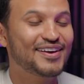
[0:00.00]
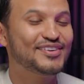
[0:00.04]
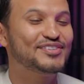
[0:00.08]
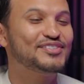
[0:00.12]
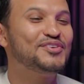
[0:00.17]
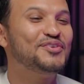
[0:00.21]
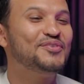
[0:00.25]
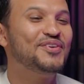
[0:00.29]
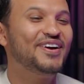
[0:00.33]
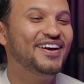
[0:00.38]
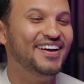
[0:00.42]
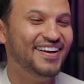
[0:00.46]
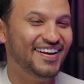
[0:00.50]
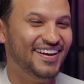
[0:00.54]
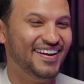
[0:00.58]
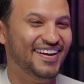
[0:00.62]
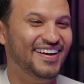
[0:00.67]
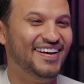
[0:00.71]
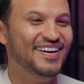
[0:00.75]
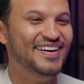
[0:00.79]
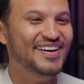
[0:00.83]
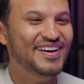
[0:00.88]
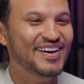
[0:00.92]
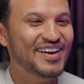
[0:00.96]
so
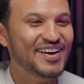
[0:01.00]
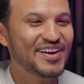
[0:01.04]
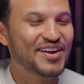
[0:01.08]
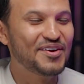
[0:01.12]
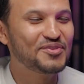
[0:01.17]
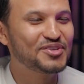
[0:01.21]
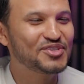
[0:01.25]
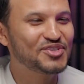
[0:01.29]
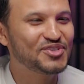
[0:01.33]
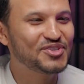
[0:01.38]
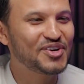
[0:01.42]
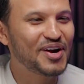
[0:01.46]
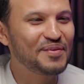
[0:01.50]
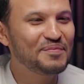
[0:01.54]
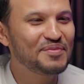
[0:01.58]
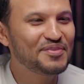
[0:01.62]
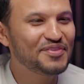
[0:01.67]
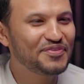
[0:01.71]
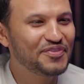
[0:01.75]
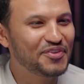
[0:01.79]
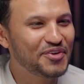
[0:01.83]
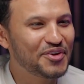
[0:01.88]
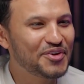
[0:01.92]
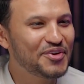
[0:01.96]
it was trouble
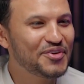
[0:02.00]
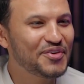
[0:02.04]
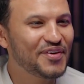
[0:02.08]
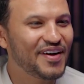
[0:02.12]
for you